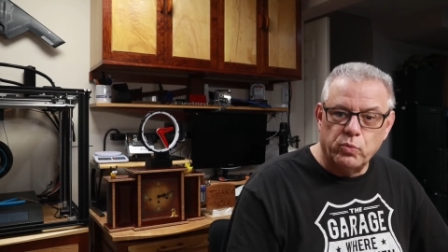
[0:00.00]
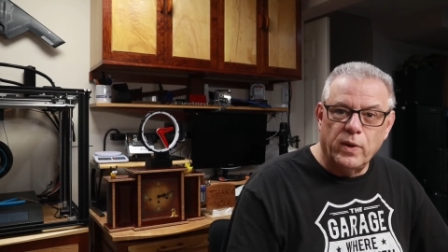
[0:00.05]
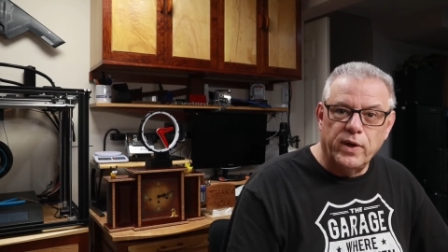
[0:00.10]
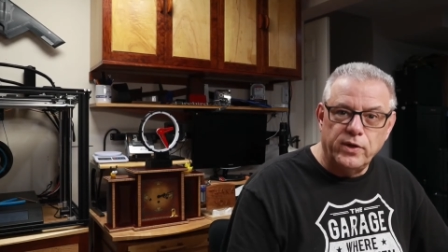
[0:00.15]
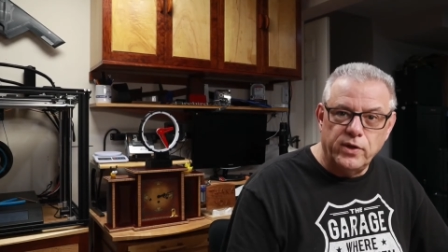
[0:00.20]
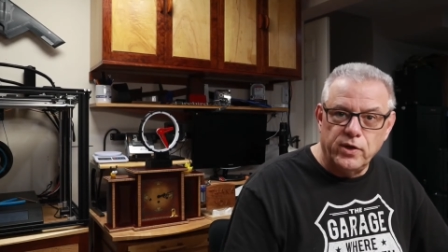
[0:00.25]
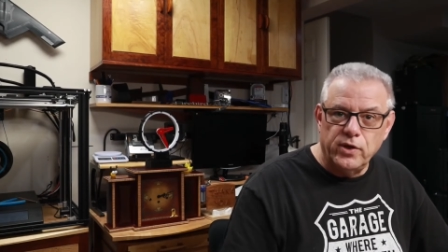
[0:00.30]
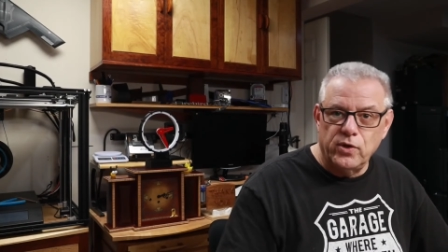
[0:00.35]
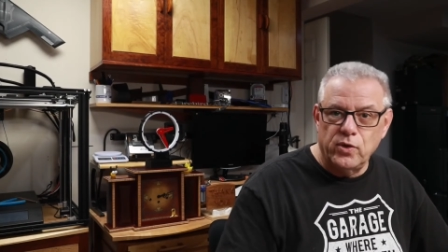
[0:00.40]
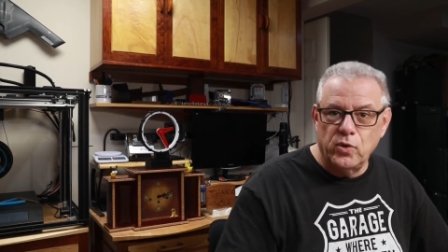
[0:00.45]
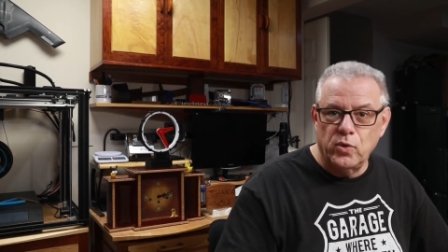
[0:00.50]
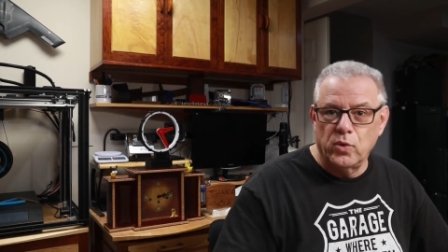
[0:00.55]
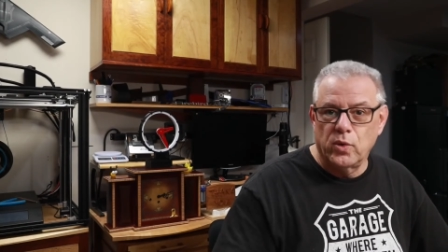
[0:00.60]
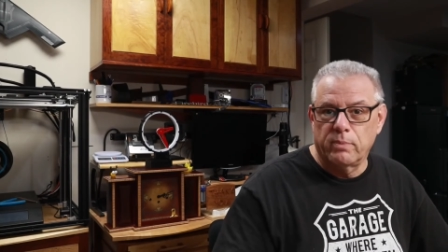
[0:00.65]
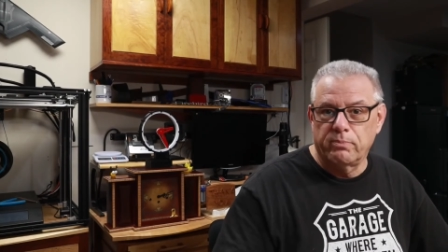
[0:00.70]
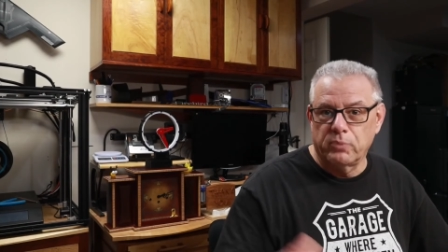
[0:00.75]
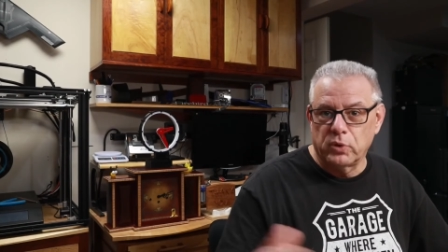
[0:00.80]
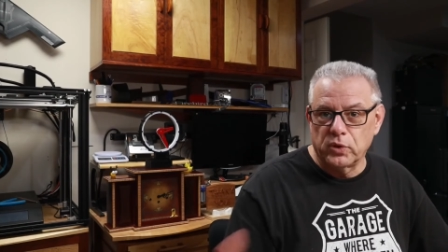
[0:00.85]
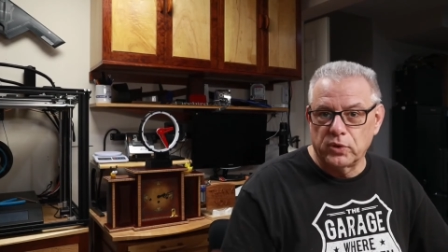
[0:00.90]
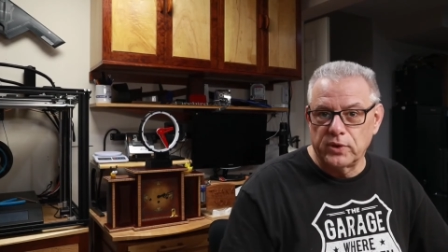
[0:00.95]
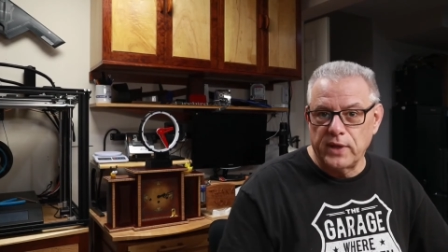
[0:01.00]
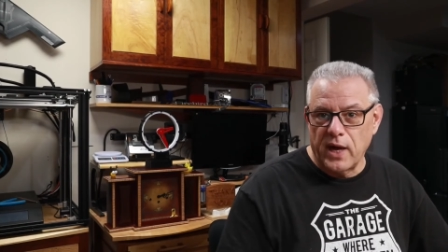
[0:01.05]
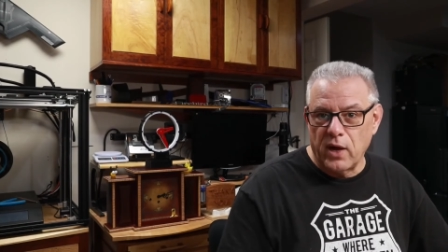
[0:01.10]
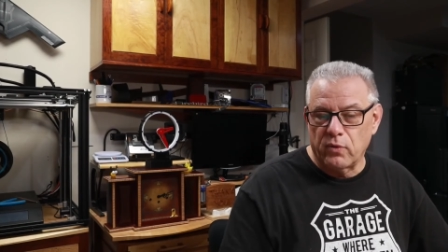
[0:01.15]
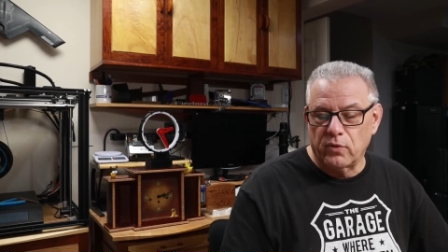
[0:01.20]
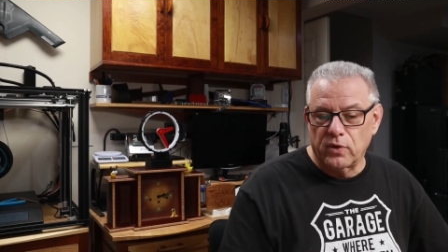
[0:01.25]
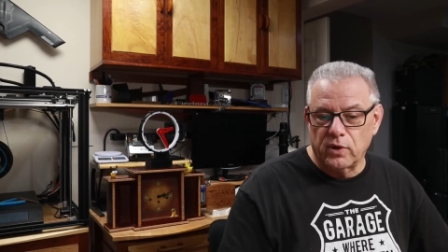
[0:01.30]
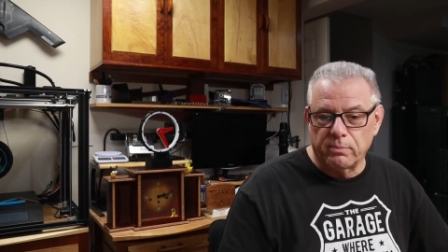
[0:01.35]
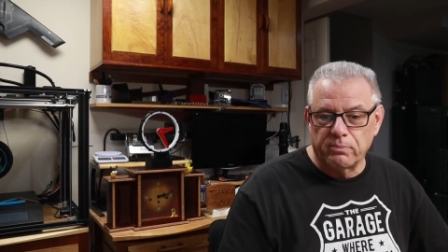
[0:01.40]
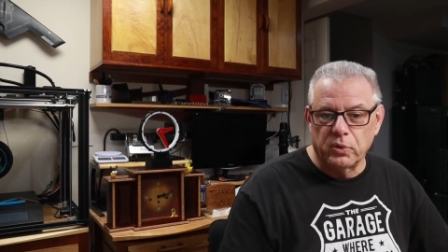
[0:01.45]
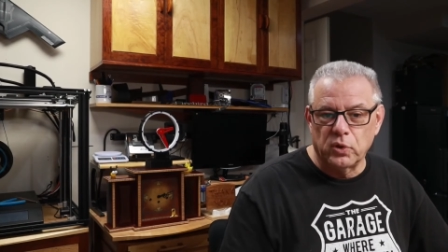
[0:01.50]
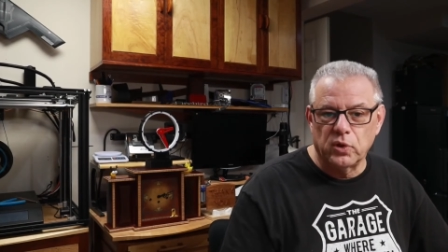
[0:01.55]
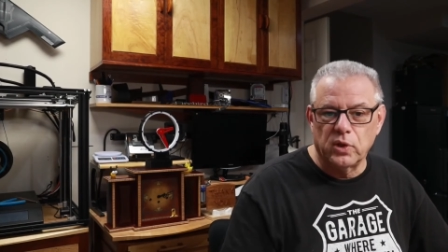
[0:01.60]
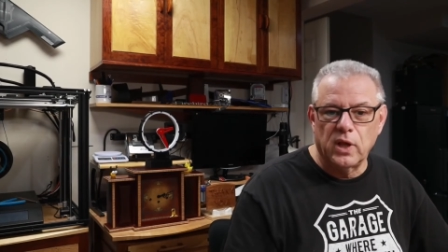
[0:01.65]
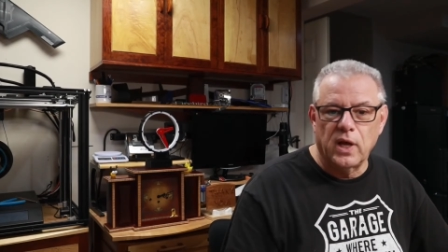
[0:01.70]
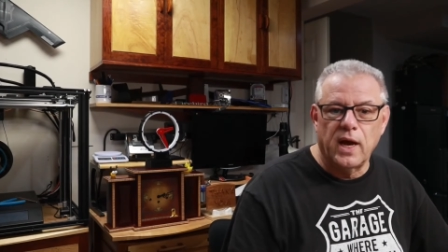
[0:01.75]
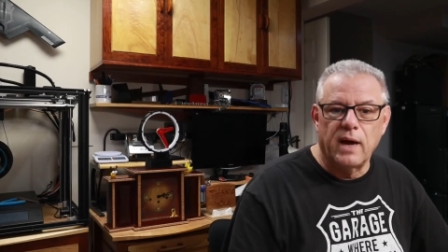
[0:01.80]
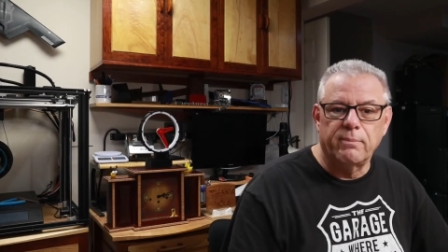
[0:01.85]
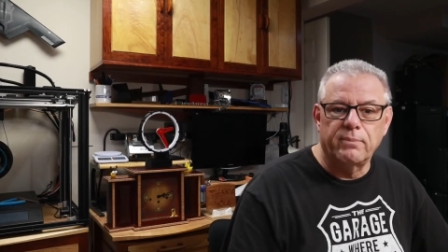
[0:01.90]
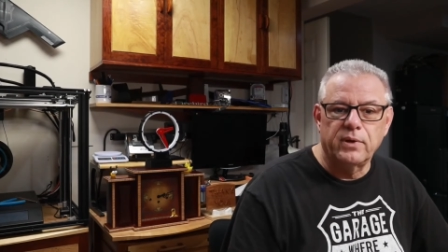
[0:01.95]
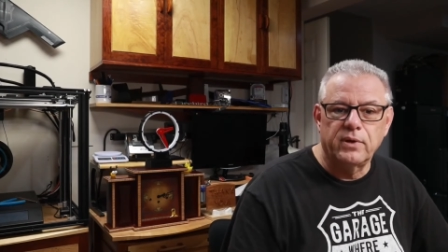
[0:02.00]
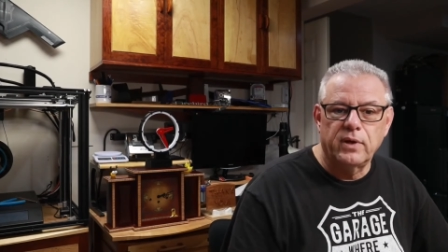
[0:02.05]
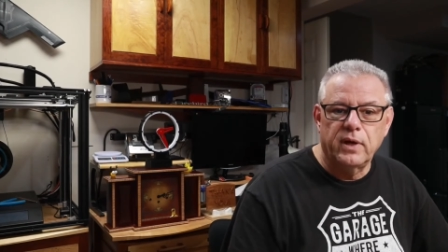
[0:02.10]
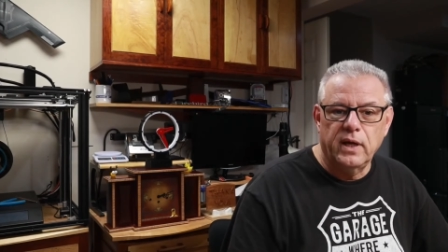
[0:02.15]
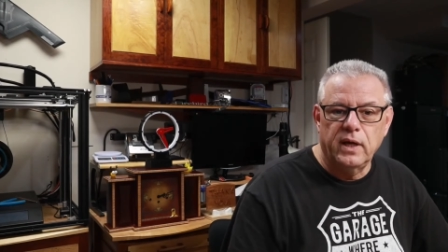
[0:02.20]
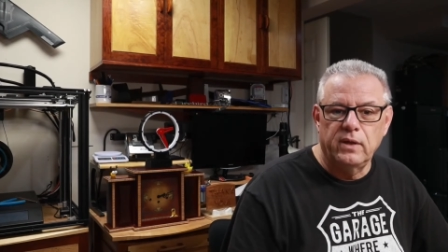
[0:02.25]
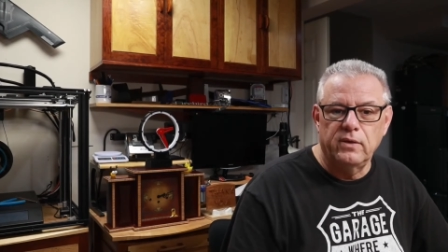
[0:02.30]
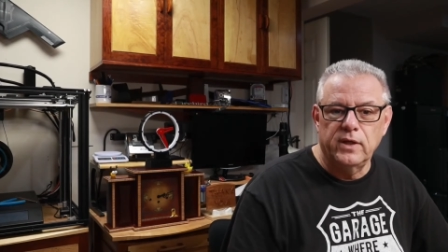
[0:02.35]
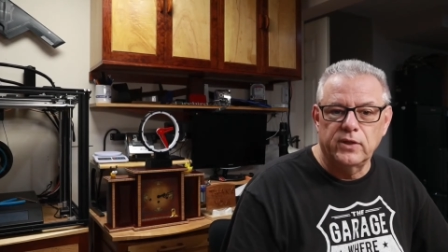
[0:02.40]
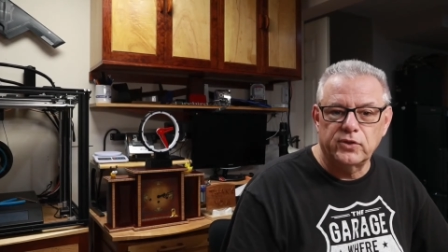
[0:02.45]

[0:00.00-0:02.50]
when you do a pull-down or a pull-up. In